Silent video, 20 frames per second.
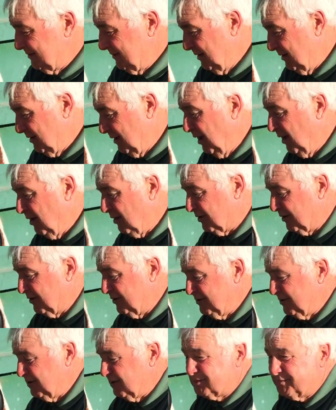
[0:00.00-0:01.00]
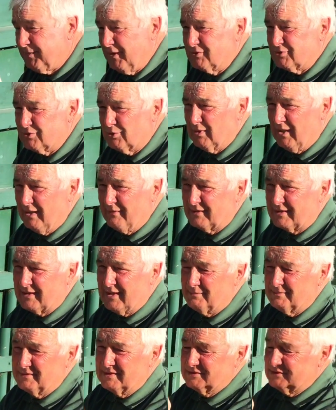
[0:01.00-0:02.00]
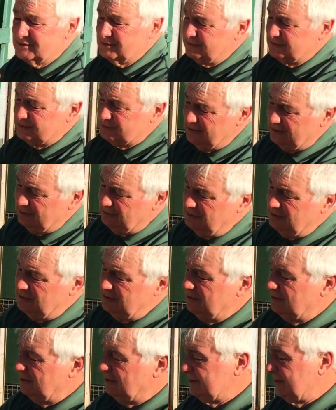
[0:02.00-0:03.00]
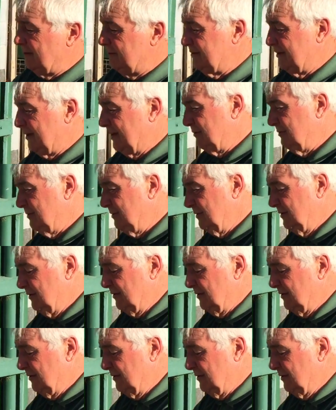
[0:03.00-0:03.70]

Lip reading: At Heartland, I suppose all other companies do as well, I don't know,